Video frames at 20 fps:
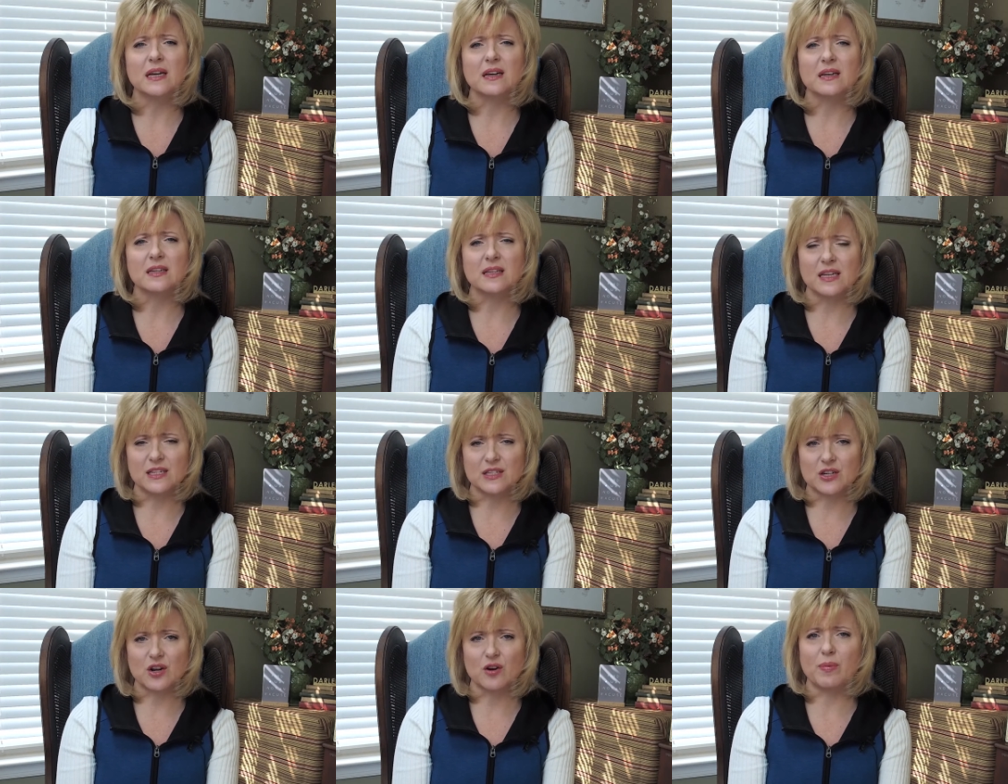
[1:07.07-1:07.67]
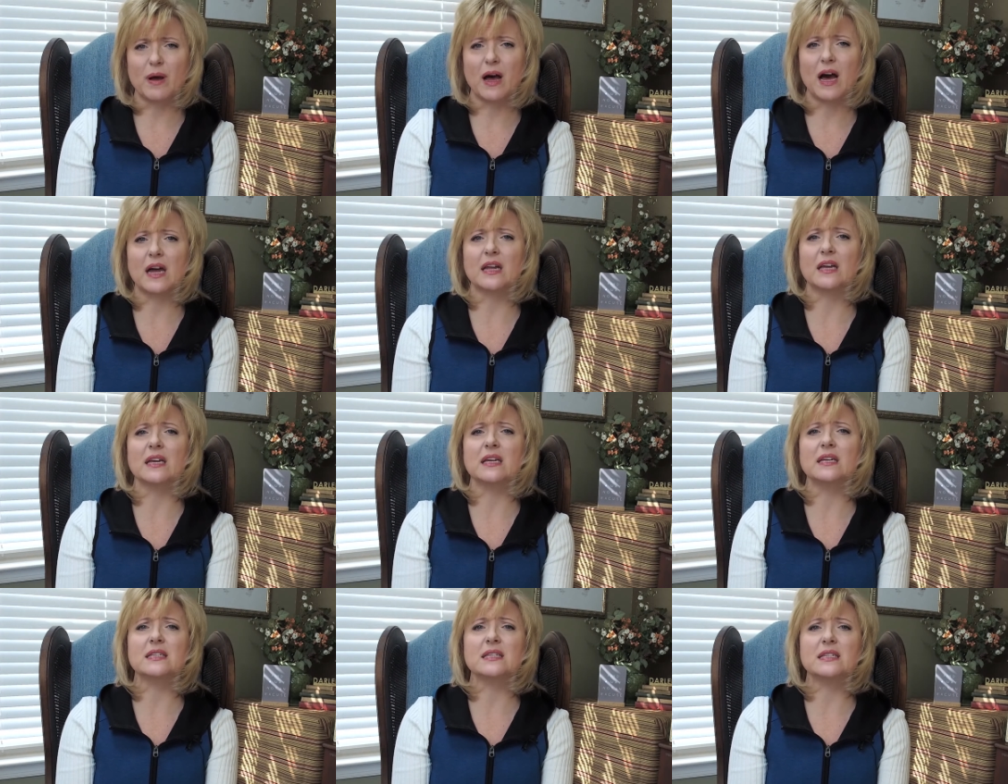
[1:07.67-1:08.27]
cleanse our
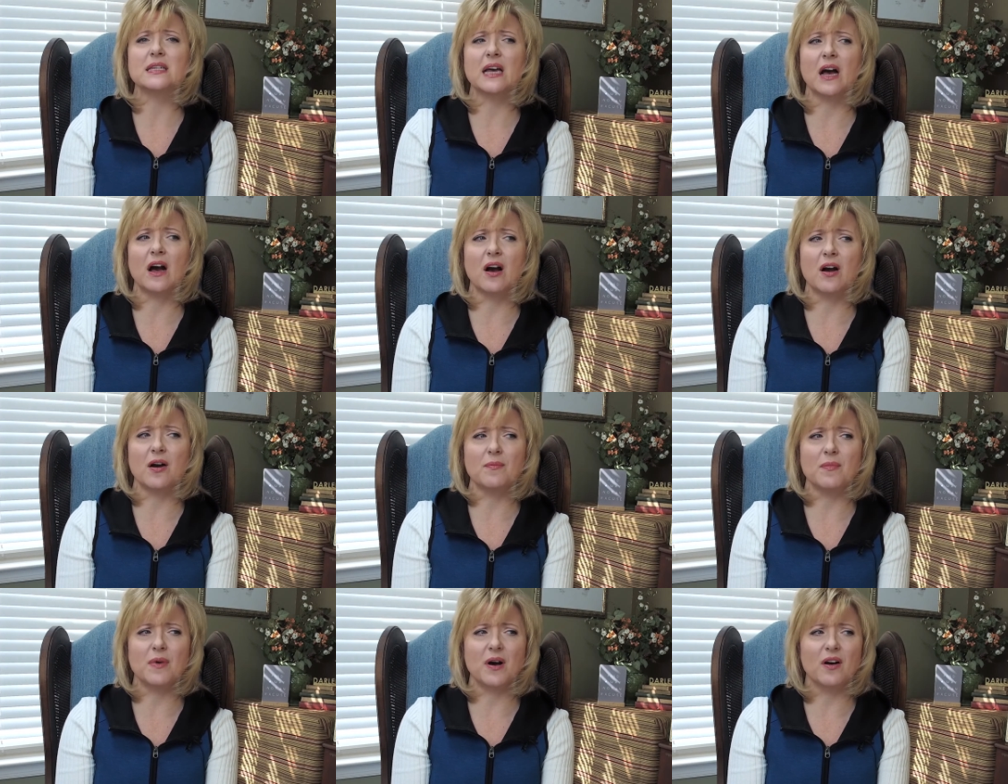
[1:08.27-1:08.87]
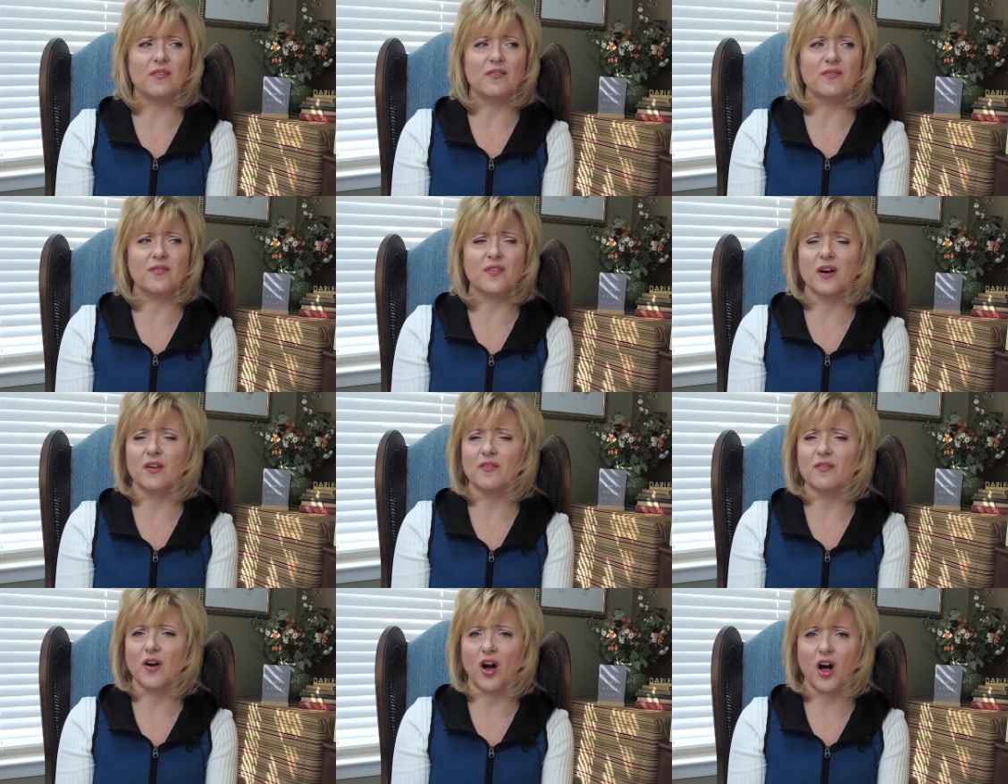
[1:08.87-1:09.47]
bodies um, of,
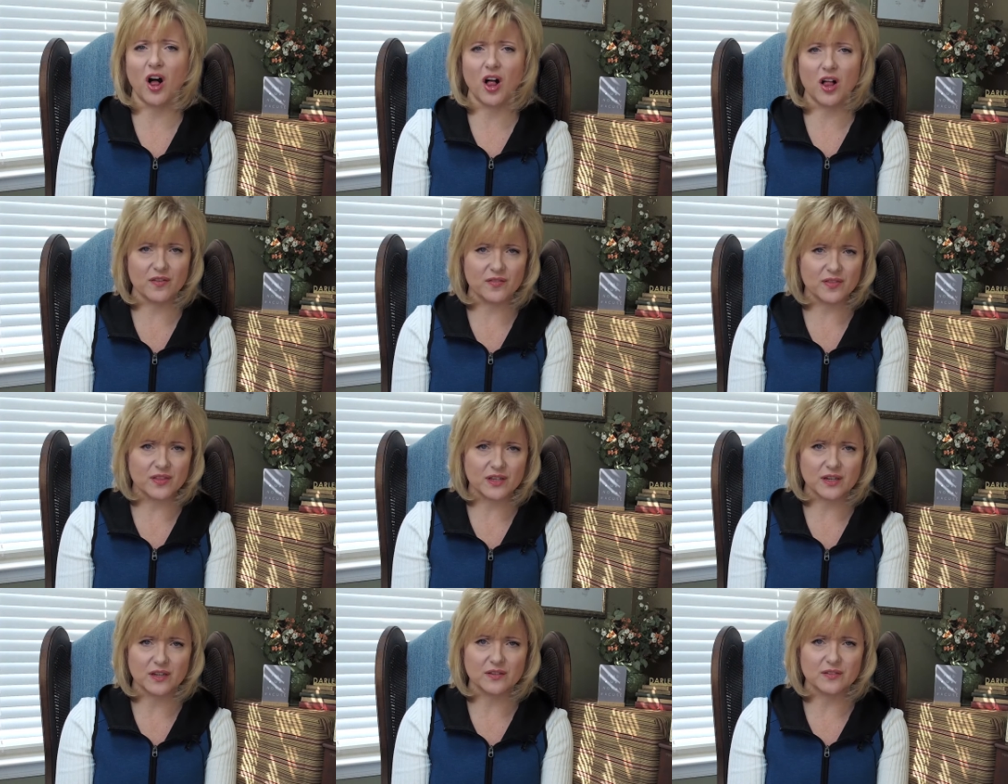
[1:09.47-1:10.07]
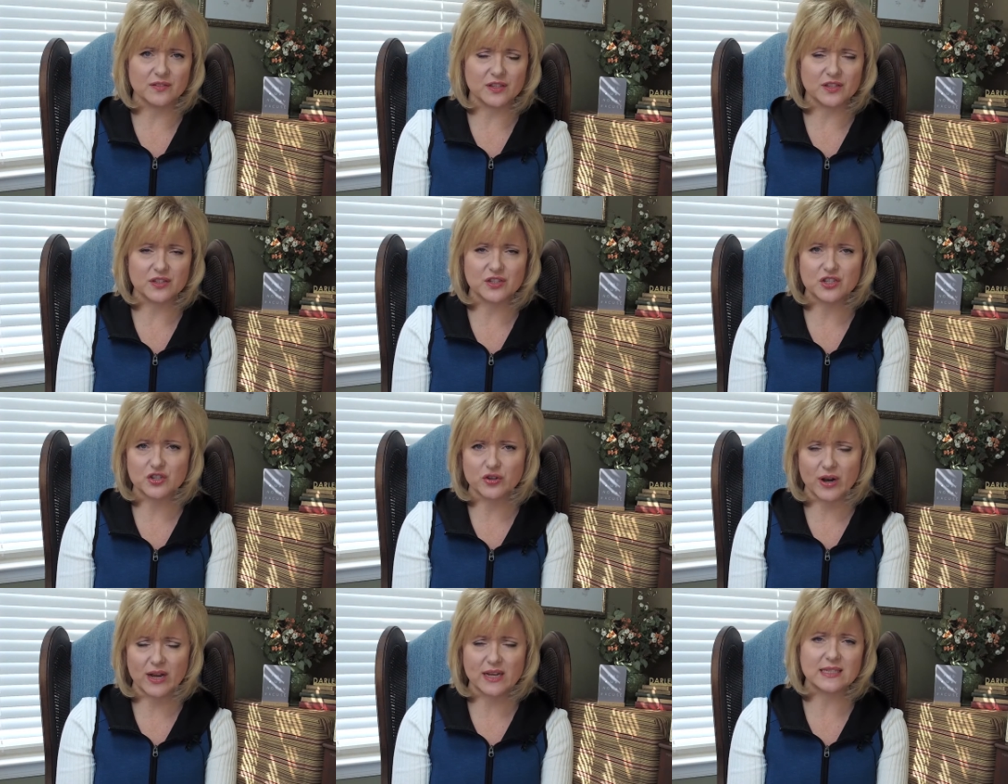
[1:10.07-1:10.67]
of all of the, the
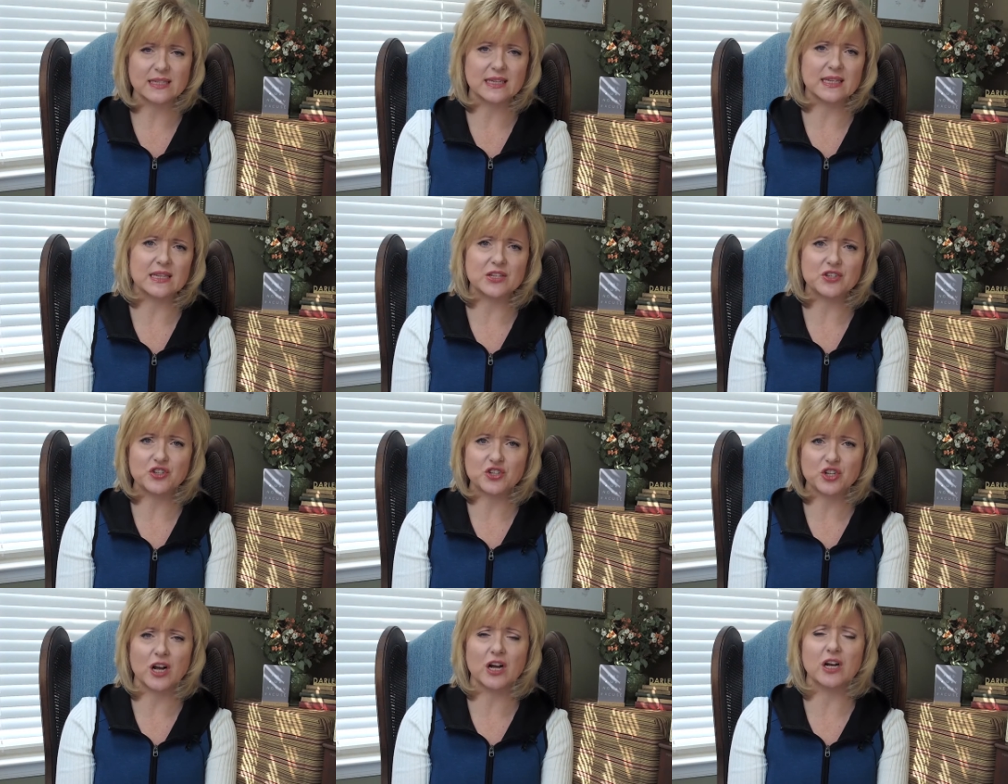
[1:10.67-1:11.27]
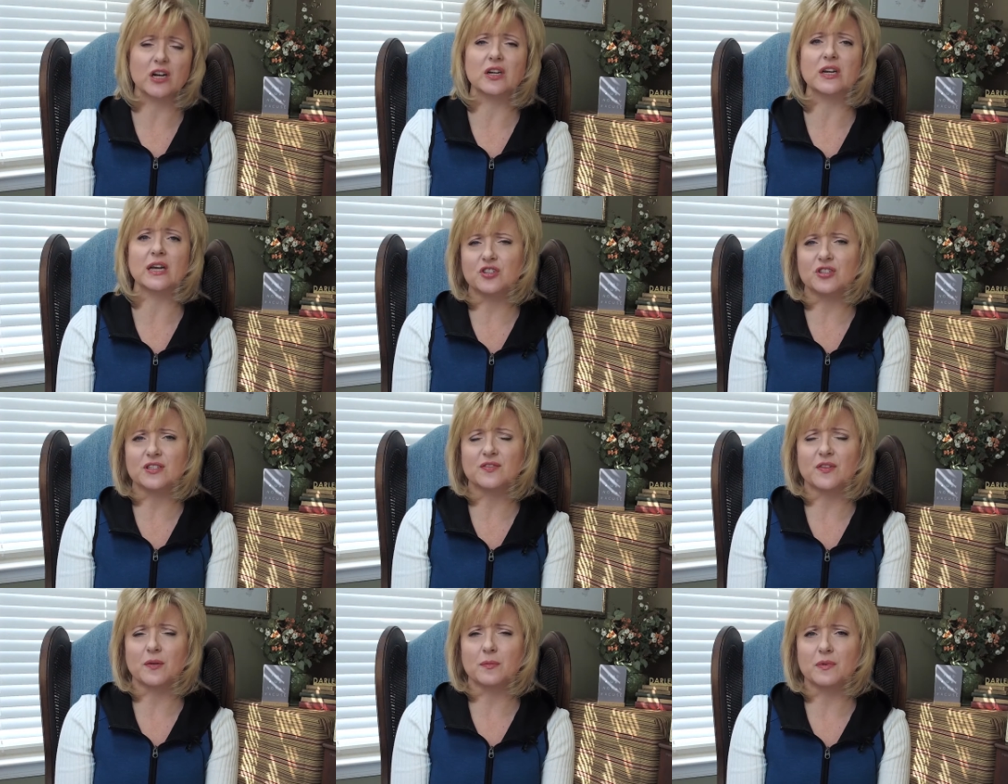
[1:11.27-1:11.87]
stress and the junk,
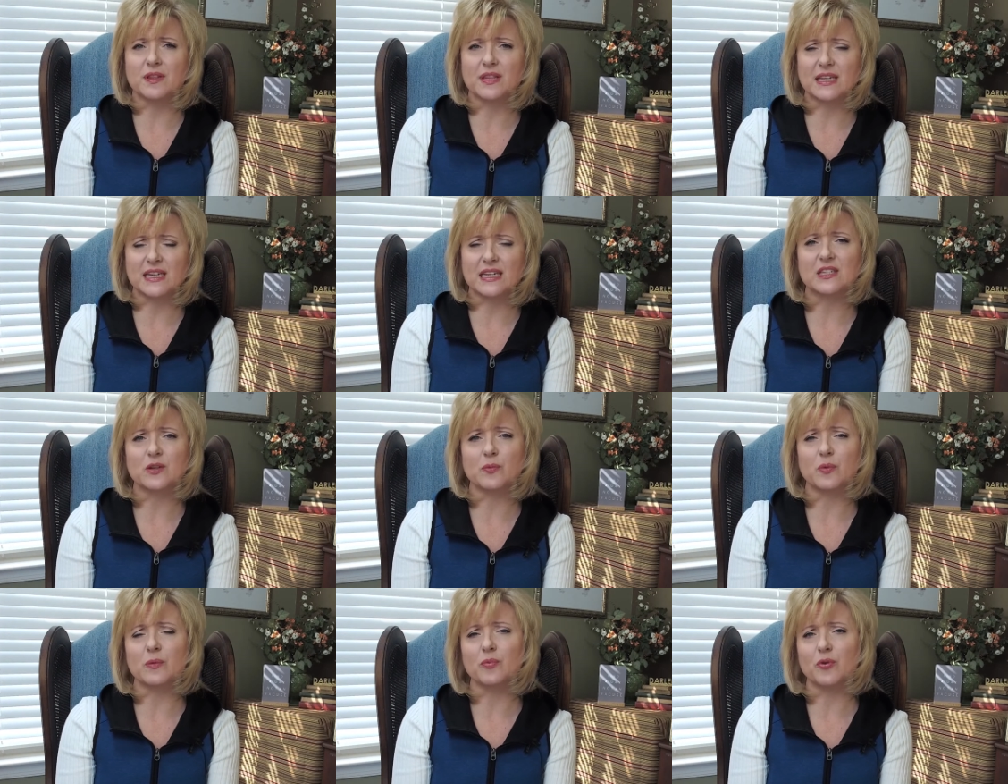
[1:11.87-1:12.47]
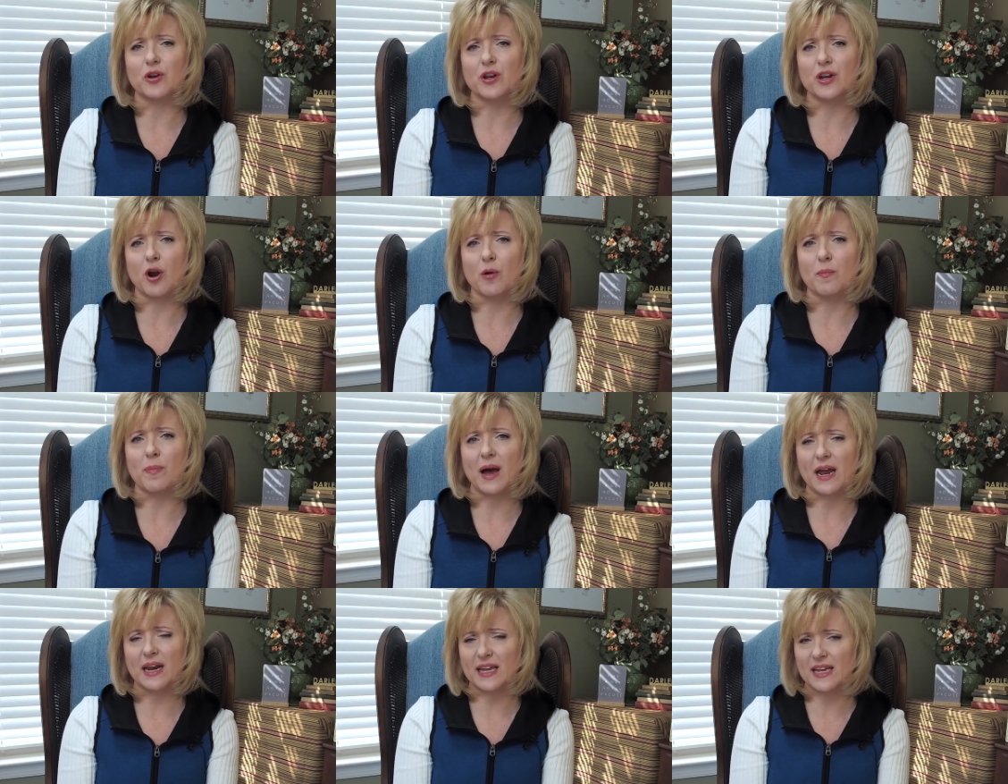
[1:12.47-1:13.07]
just from the things that we put in our
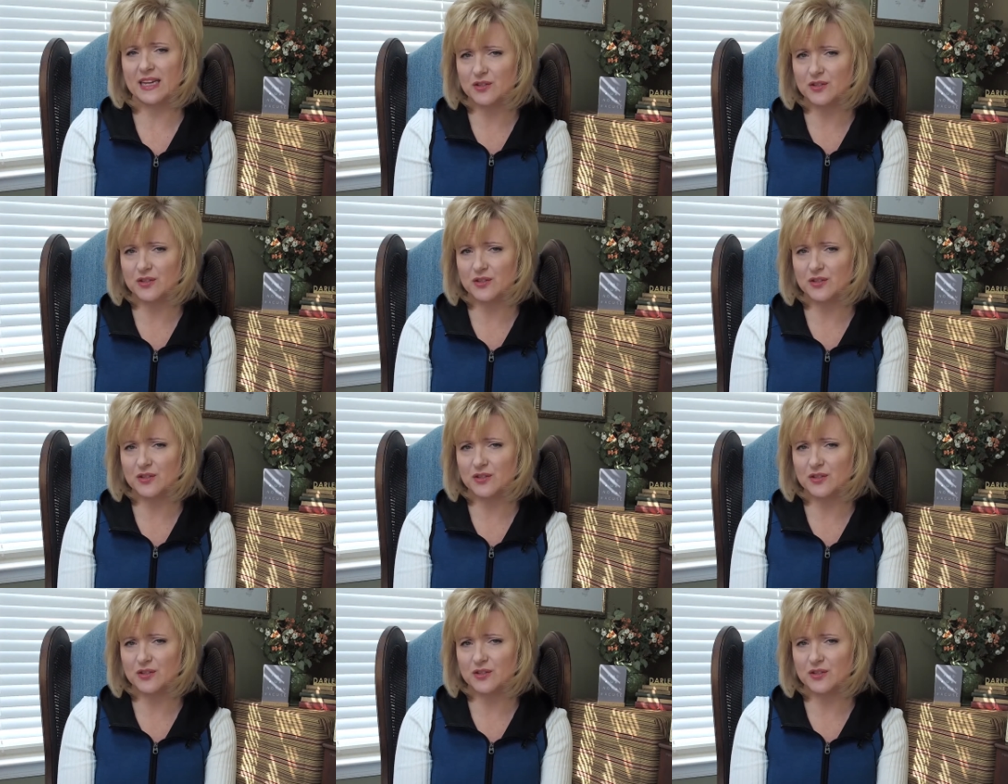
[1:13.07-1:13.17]
body.